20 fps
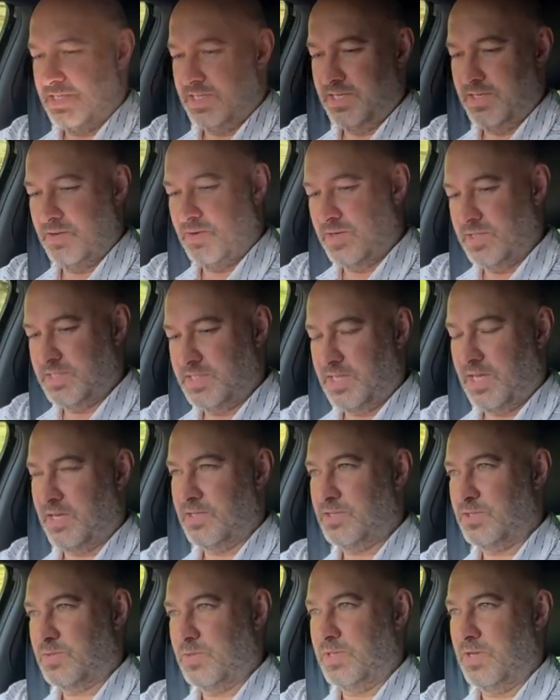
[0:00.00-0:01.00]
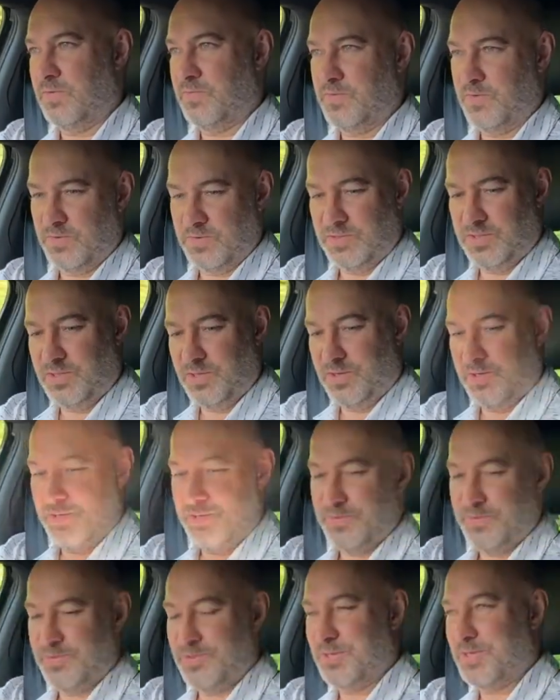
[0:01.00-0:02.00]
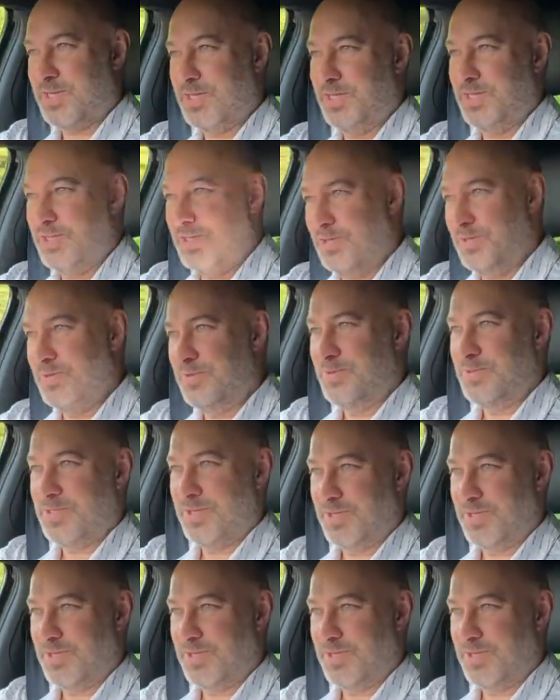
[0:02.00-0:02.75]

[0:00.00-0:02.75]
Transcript: nice touchscreen. I've got dials I can use.